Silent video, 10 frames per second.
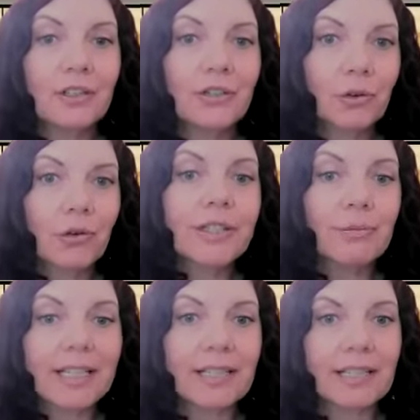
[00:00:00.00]

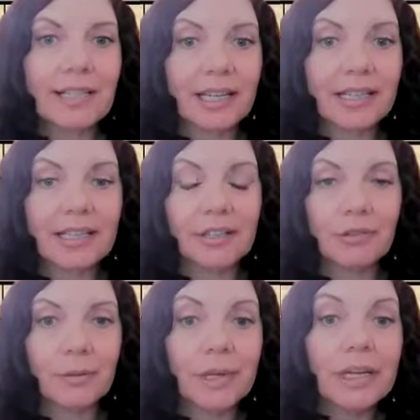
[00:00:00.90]
controls restless leg
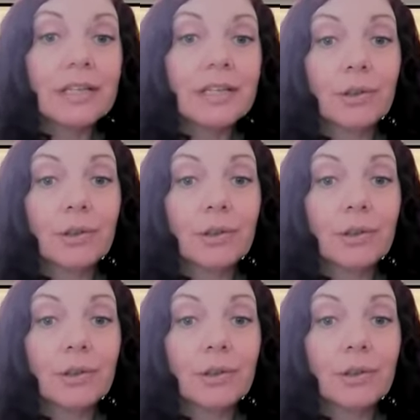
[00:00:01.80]
syndrome.